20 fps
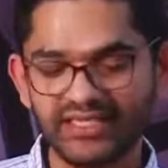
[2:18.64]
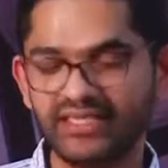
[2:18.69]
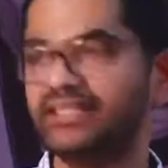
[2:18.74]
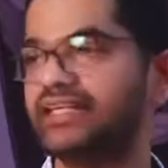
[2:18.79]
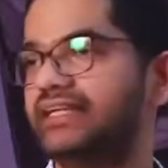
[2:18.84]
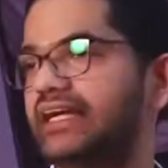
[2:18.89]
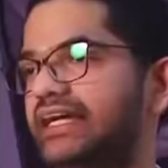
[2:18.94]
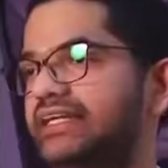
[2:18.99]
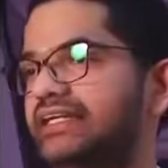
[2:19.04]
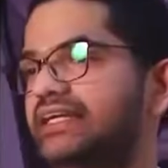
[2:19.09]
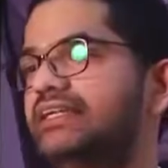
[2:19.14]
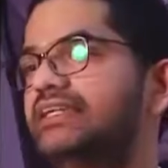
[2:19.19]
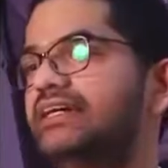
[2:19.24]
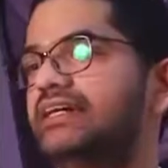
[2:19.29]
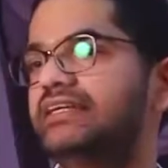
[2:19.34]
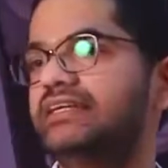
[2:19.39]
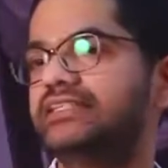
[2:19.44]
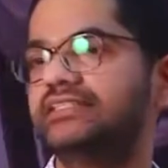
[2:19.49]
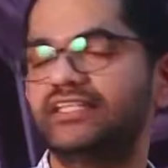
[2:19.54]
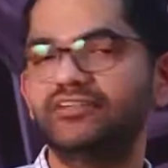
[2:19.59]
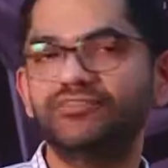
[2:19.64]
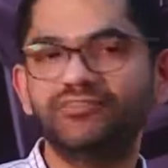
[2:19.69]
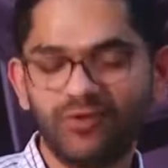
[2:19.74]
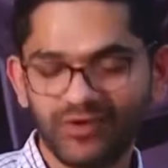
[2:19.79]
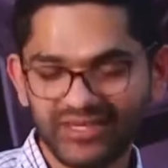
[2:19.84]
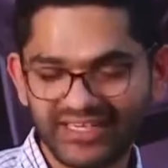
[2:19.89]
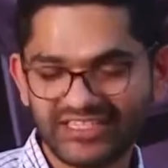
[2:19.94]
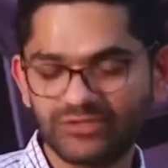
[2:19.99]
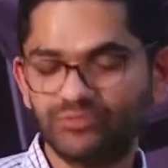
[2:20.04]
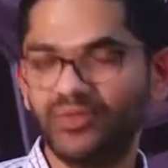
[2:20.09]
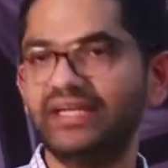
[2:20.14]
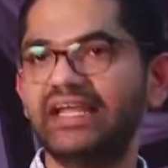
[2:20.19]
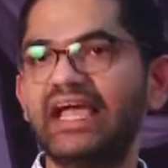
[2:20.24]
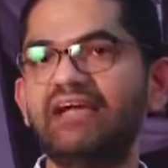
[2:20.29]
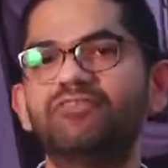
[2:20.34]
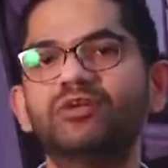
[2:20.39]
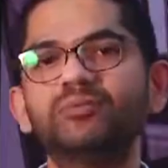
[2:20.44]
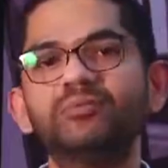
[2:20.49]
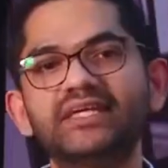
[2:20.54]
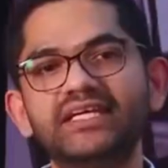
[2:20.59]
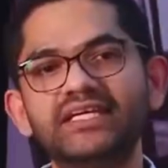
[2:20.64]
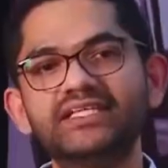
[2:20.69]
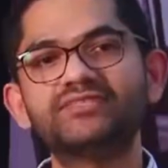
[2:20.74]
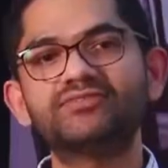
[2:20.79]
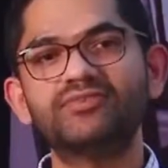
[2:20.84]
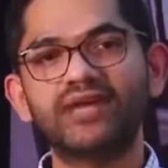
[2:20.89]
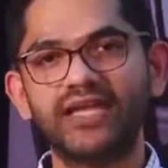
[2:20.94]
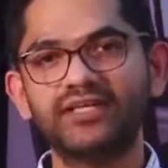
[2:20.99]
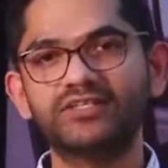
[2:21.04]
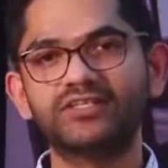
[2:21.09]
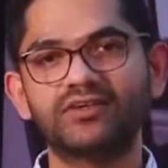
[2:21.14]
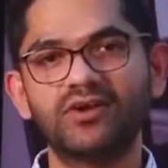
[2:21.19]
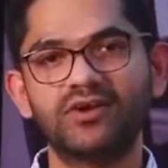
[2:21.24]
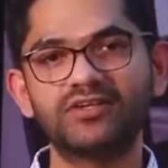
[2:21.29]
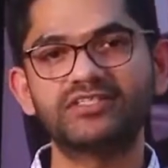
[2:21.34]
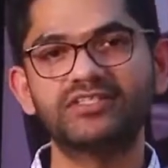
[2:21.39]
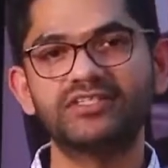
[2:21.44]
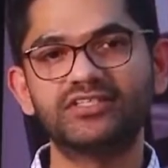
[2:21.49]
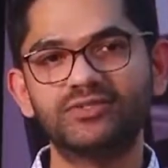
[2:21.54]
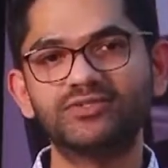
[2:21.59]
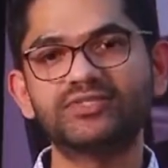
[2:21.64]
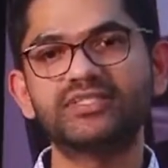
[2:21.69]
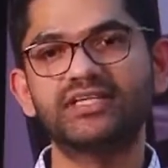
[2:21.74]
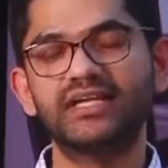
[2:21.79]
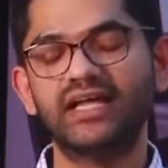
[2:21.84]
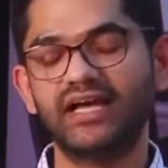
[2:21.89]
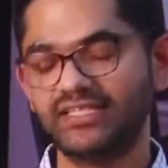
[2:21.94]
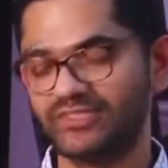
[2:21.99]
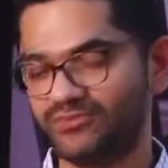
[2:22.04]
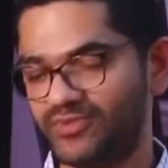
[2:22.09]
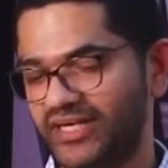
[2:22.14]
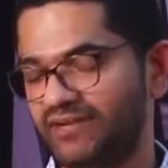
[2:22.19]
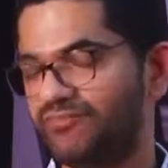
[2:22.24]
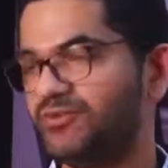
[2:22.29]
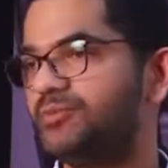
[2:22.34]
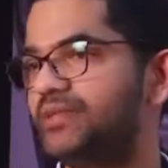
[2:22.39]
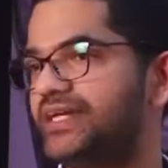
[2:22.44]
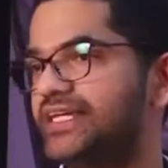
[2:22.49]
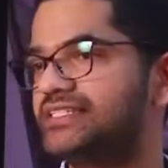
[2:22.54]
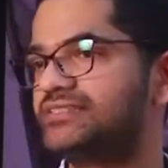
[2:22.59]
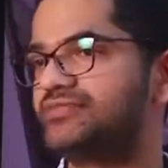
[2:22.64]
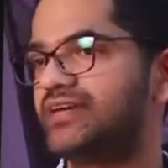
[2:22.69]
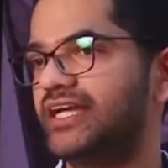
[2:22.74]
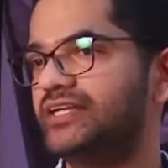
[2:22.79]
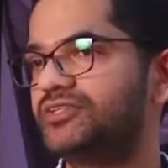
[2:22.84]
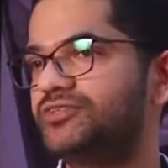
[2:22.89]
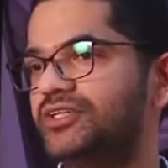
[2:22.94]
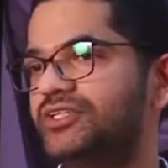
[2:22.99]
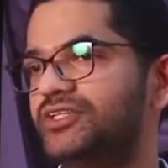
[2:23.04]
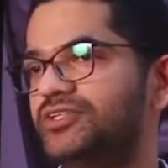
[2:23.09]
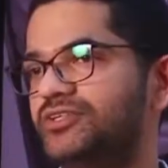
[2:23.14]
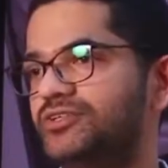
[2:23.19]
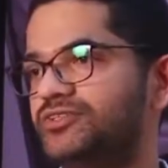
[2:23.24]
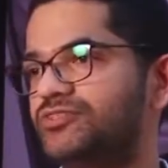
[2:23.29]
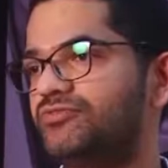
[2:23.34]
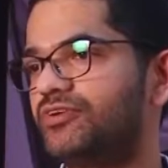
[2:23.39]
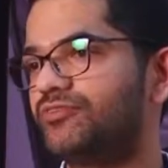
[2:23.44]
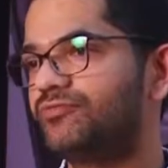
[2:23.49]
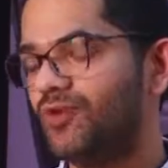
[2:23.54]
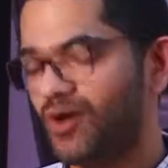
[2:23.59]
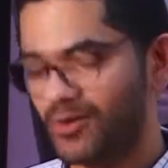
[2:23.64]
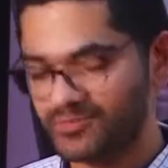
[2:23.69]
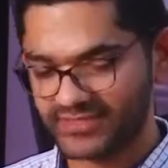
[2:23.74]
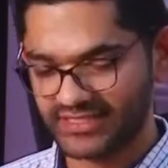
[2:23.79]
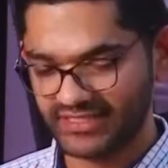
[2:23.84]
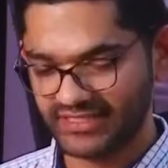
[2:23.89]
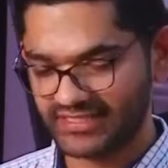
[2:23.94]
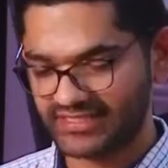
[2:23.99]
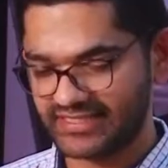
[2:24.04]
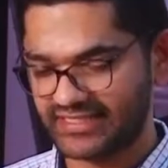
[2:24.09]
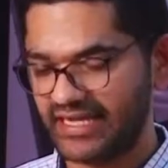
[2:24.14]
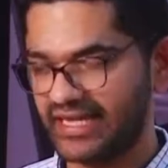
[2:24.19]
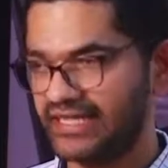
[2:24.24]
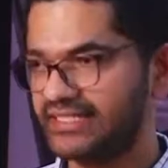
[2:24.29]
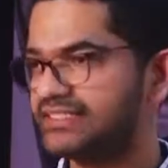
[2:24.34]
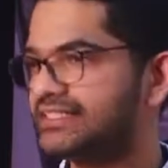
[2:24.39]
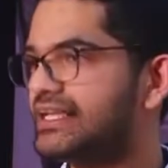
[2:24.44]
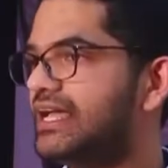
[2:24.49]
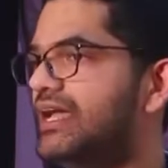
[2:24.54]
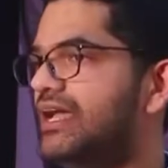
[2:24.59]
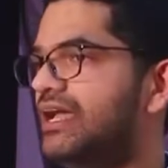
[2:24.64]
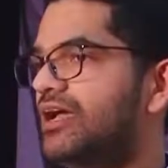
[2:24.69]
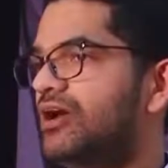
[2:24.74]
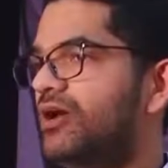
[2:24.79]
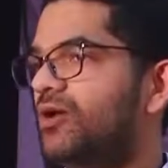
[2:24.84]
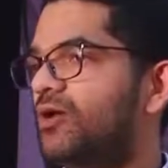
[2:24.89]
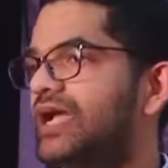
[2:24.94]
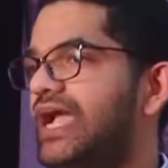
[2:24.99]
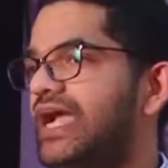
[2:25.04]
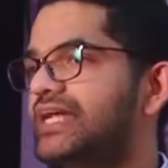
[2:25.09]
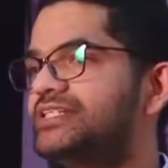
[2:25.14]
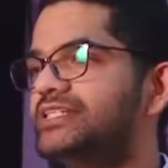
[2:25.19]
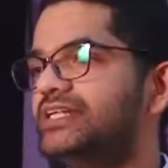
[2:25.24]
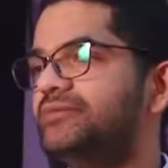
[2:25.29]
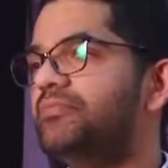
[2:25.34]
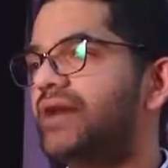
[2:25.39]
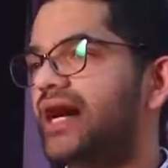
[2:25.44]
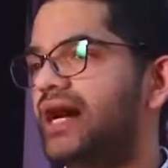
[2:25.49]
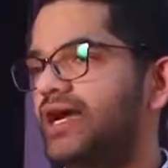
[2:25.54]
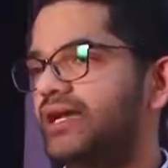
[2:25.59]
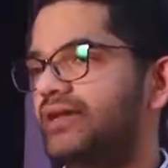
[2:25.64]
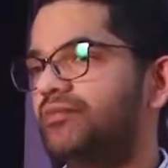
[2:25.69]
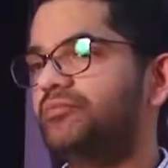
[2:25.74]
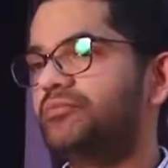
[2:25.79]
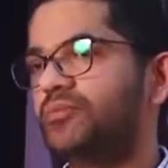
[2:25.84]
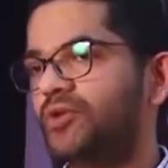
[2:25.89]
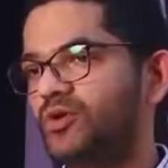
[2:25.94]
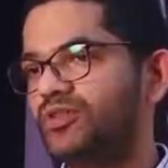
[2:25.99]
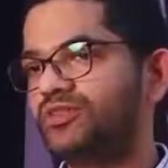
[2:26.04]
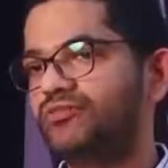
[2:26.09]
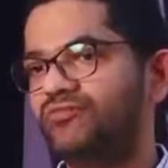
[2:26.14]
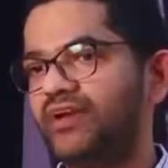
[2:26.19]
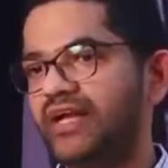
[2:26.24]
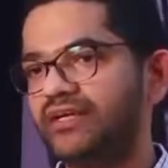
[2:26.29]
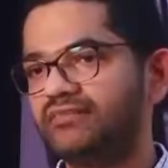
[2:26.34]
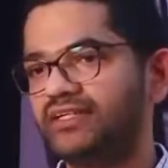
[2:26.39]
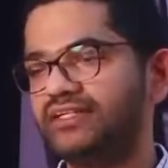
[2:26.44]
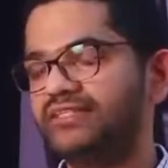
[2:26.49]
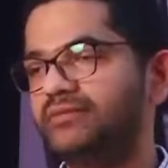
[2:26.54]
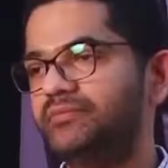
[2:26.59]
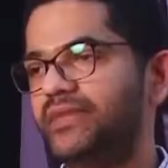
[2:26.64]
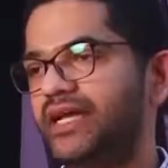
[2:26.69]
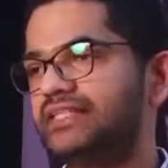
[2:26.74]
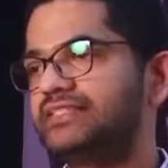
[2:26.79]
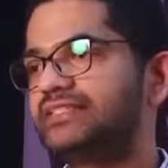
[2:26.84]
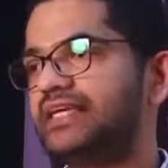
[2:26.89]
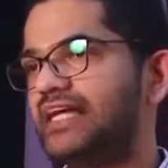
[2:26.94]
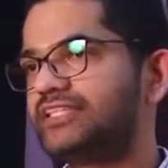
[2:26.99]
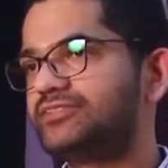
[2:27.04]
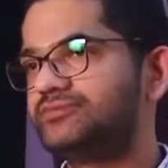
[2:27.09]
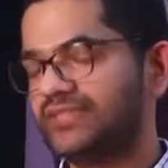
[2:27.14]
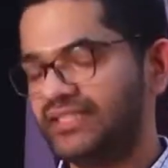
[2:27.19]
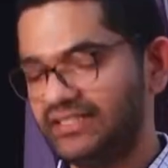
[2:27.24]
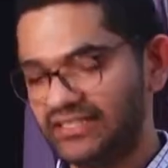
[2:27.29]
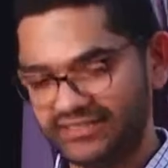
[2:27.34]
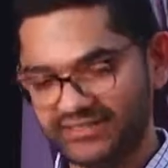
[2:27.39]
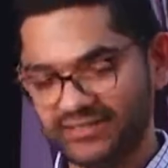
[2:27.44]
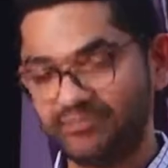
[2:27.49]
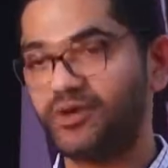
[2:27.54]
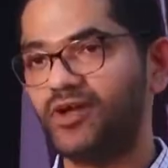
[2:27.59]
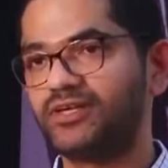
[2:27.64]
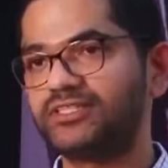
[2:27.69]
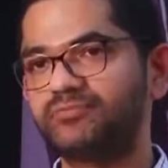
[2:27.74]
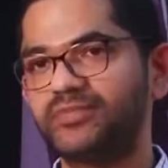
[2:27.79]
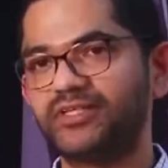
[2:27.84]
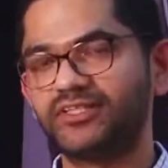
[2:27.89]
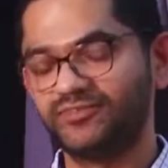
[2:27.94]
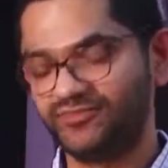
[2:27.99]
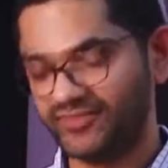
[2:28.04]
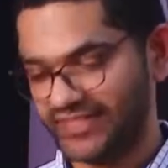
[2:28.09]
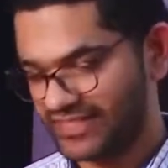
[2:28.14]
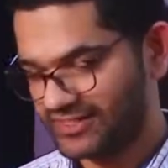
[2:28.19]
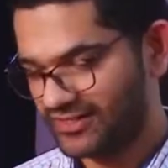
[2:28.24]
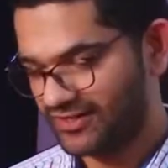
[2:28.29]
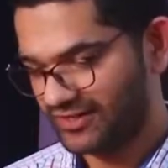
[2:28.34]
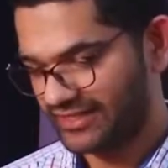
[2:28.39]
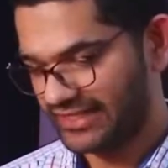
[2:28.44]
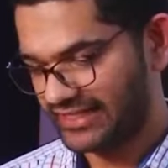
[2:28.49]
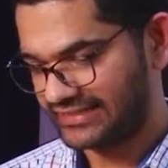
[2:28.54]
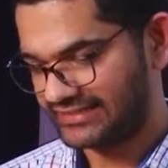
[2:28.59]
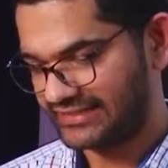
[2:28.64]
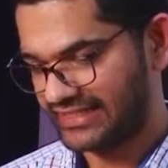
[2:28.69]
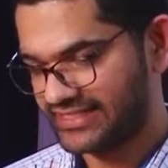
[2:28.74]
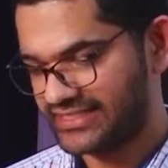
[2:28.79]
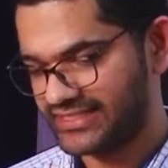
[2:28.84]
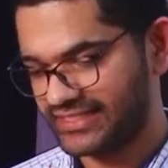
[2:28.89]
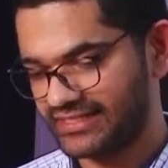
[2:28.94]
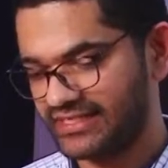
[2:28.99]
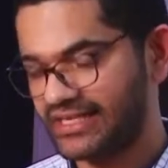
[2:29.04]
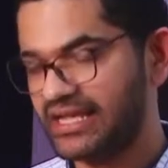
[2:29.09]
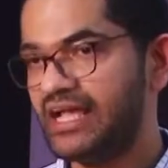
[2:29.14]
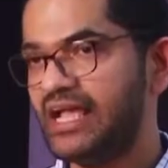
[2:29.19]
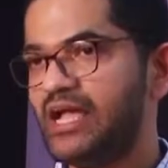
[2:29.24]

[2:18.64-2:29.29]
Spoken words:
in the 1930s and 40s when everybody's trying to constitutionalize, when everybody's trying to introduce reforms in the states, occasioned by both federal debates as well as the prospect of decolonization.